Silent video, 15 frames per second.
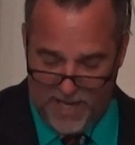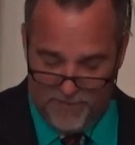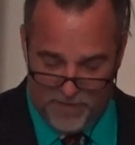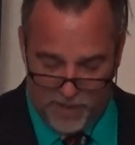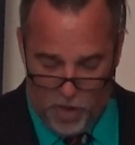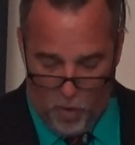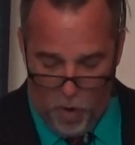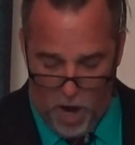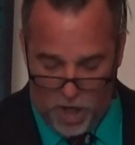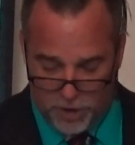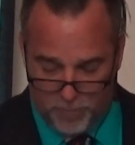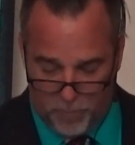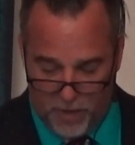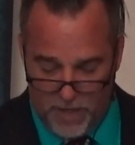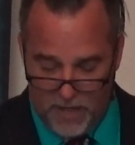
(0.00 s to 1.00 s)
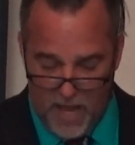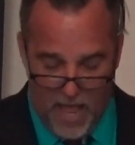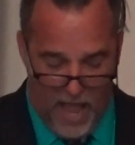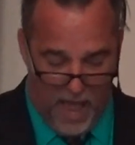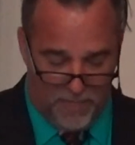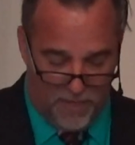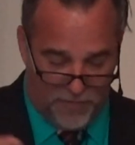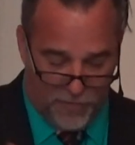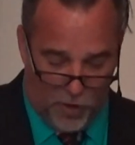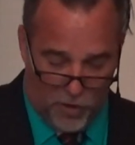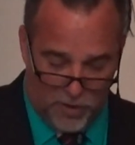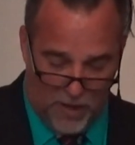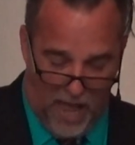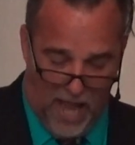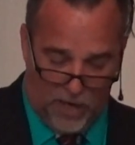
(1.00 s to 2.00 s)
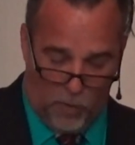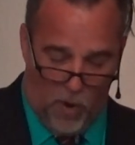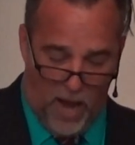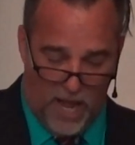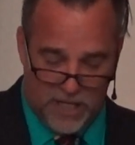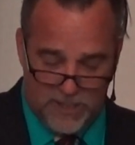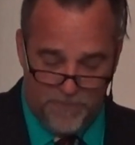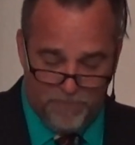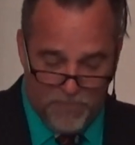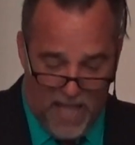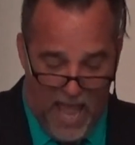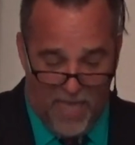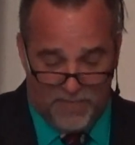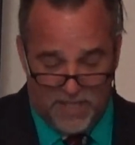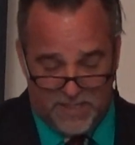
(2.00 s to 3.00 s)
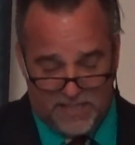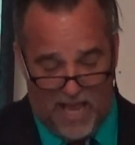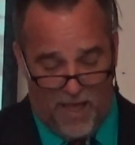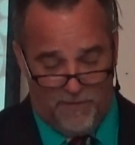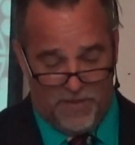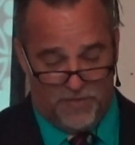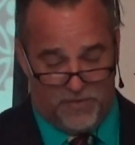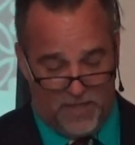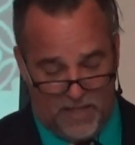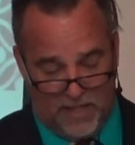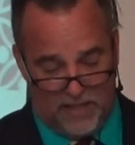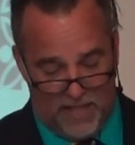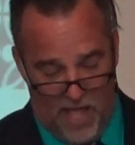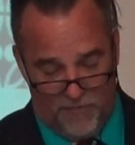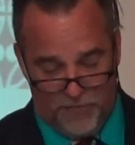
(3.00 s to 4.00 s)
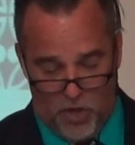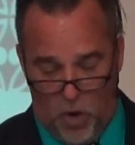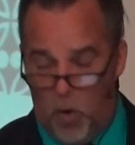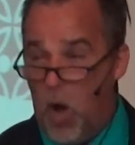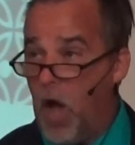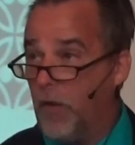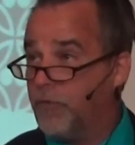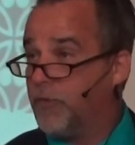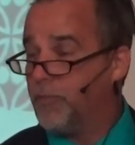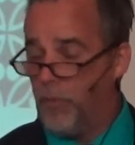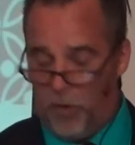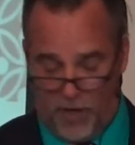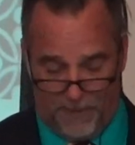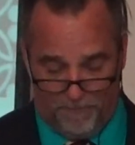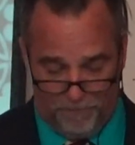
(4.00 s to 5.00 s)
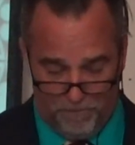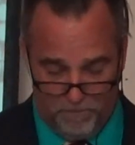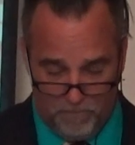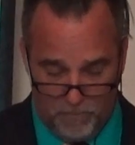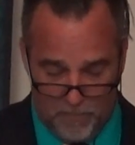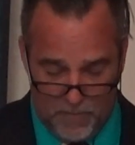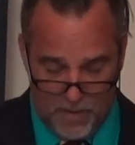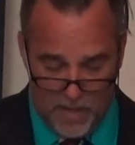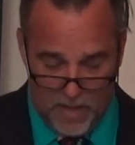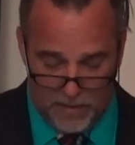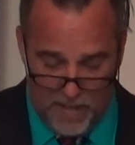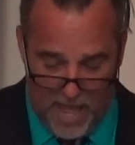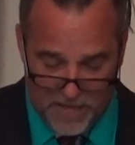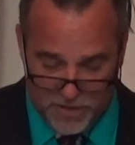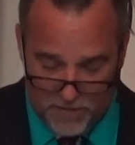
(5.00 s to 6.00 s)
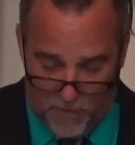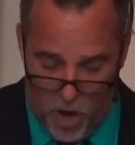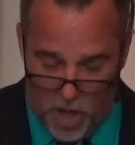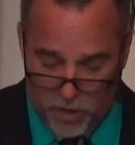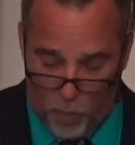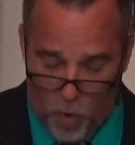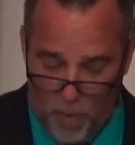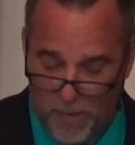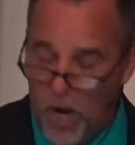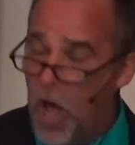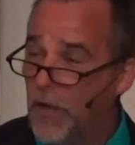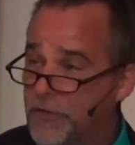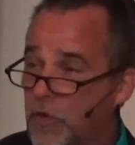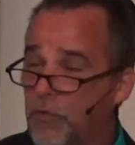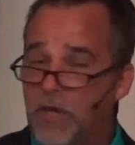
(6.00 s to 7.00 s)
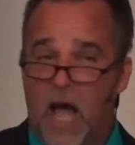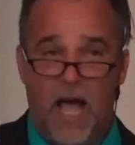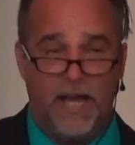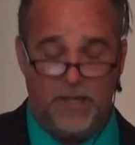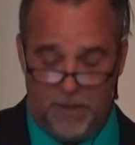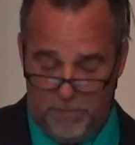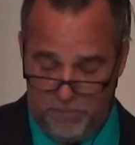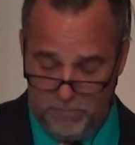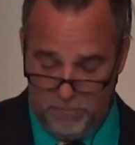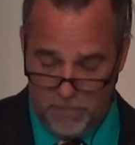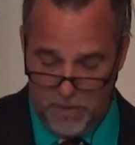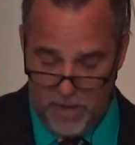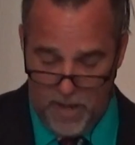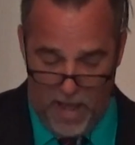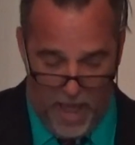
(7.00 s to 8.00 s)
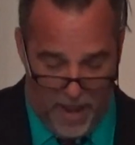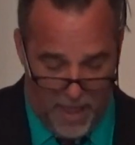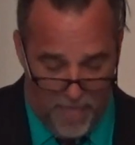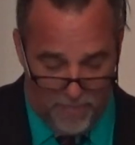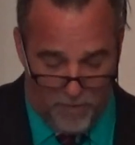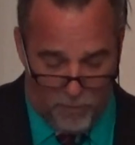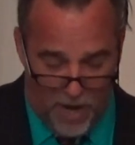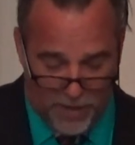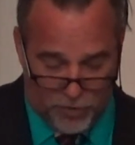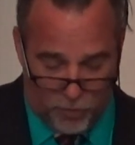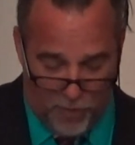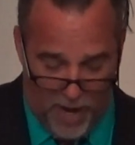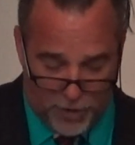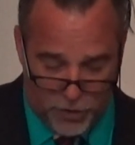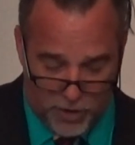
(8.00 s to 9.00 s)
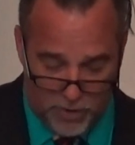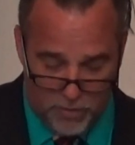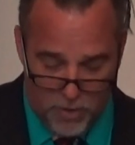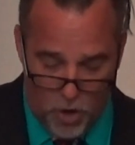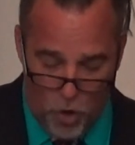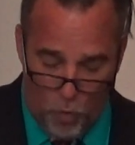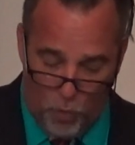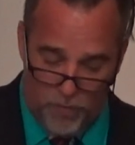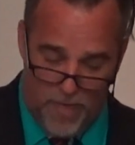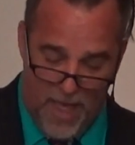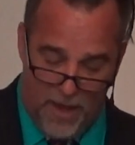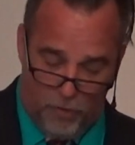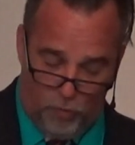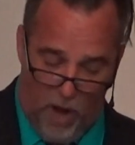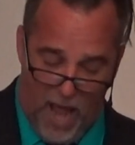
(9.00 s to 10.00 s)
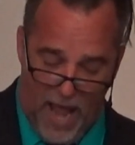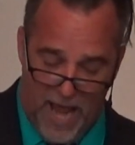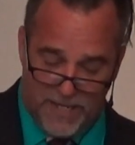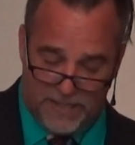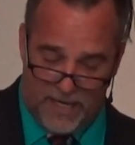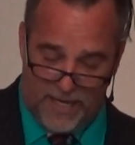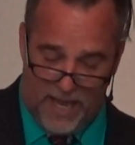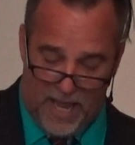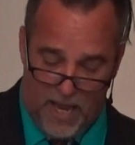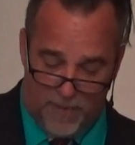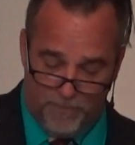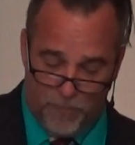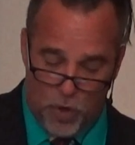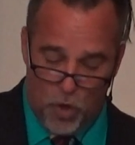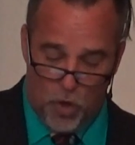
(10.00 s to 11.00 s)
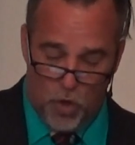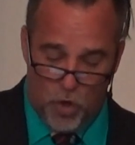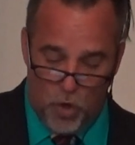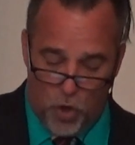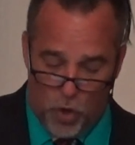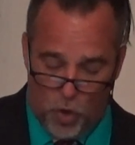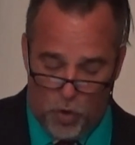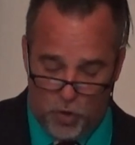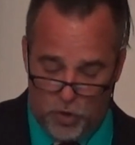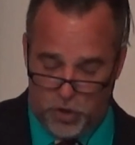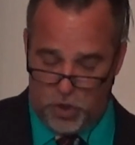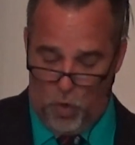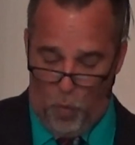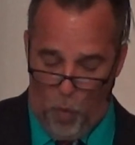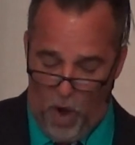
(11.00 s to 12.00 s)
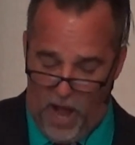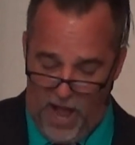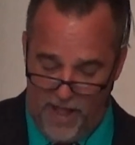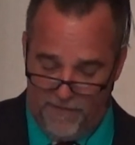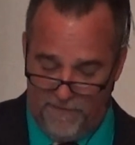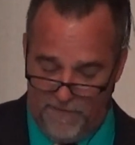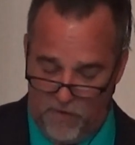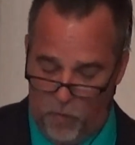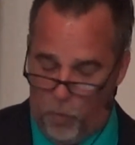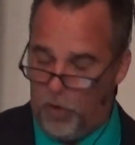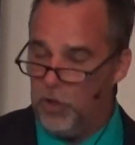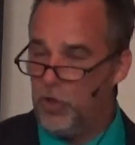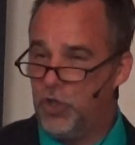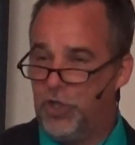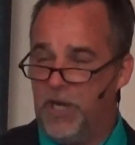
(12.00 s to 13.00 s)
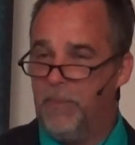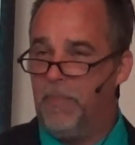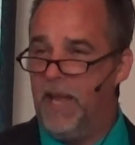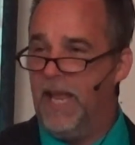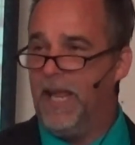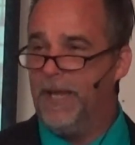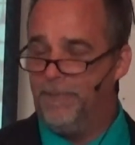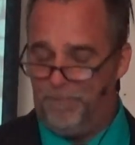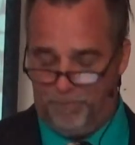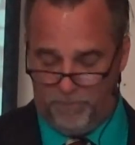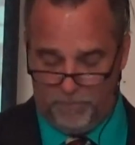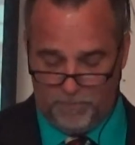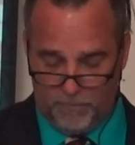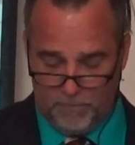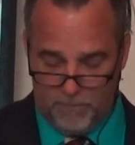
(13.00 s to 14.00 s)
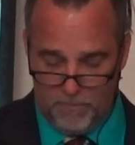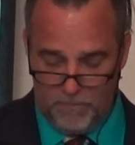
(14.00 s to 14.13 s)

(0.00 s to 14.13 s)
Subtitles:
leaving no offspring, and the third likewise, and the 7th left no offspring. Last of all, the woman also died. And in the resurrection, when they rise again, whose wife will she be?